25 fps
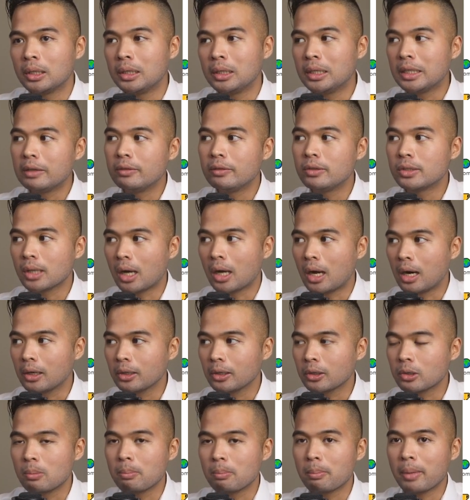leaves are
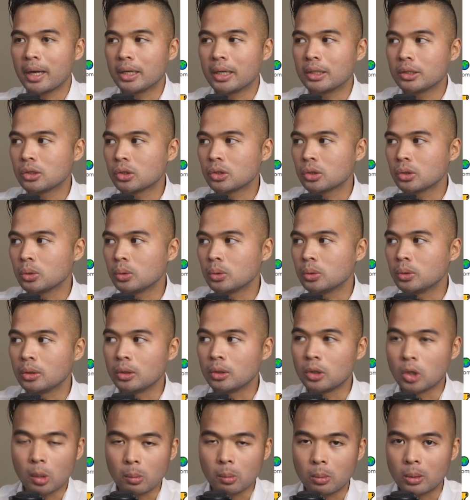compared to the
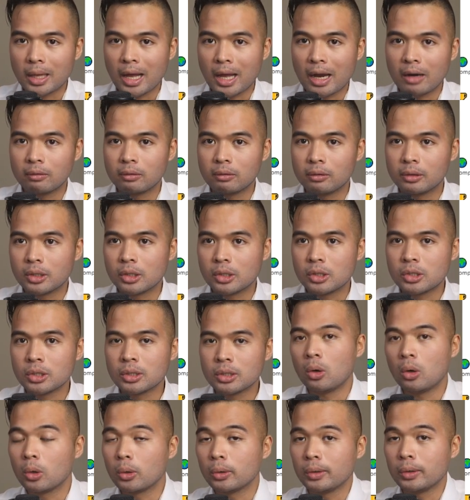global average
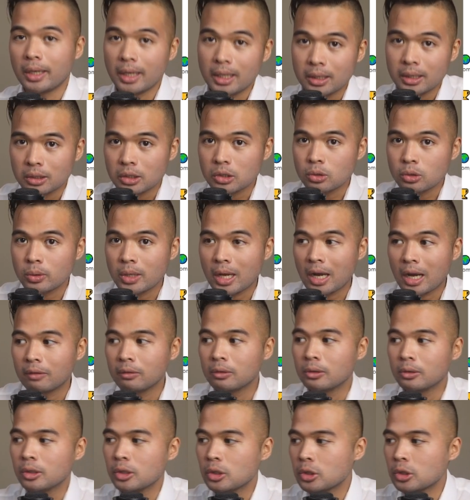or the industry
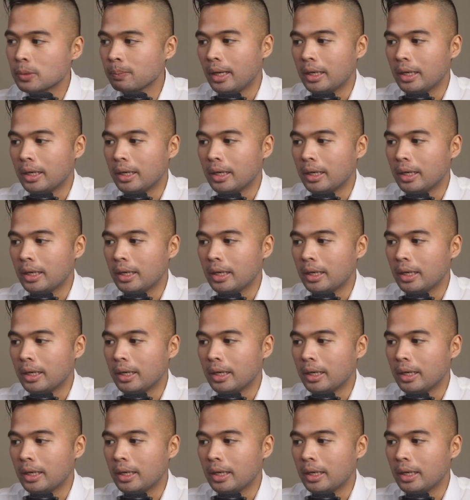average.